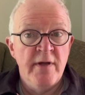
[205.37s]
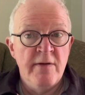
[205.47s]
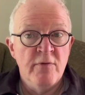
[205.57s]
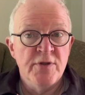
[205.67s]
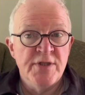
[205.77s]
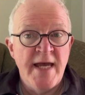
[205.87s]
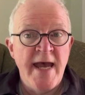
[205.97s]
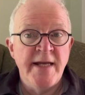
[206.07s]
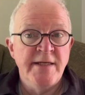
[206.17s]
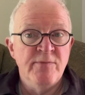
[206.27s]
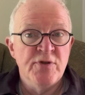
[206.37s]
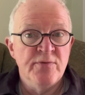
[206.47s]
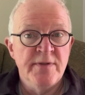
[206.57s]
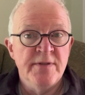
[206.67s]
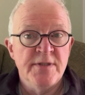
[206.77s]
He wants to add him to
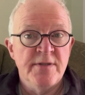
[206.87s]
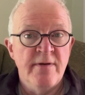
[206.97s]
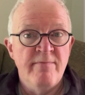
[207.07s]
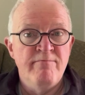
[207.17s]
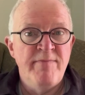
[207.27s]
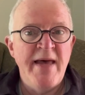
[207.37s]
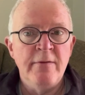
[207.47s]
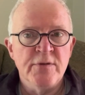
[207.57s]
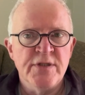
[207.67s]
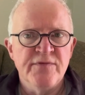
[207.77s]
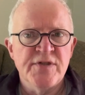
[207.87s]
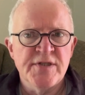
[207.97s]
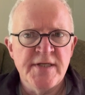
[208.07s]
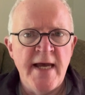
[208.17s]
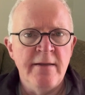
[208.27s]
his belt of
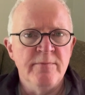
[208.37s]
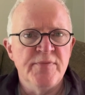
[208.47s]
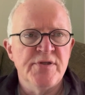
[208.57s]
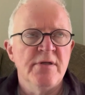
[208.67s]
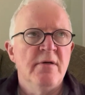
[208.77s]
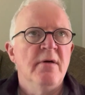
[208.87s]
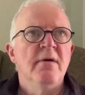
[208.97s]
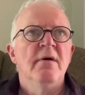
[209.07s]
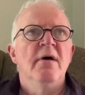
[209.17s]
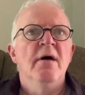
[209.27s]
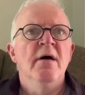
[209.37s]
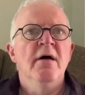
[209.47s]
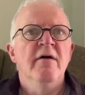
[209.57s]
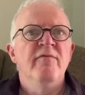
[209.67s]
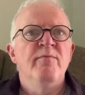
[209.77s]
scalps
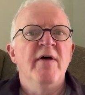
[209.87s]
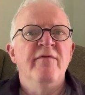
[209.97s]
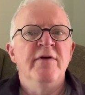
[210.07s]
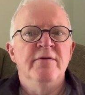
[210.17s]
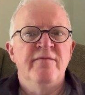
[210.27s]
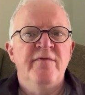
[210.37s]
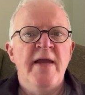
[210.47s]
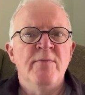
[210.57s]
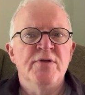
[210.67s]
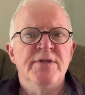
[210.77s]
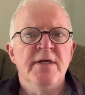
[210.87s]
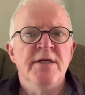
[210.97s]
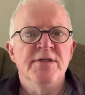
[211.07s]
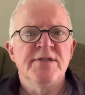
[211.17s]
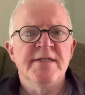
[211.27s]
of the famous that he
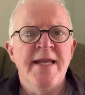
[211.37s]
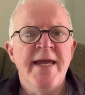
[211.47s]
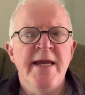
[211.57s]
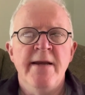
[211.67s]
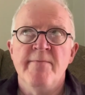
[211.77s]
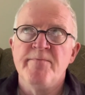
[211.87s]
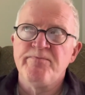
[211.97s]
has slain.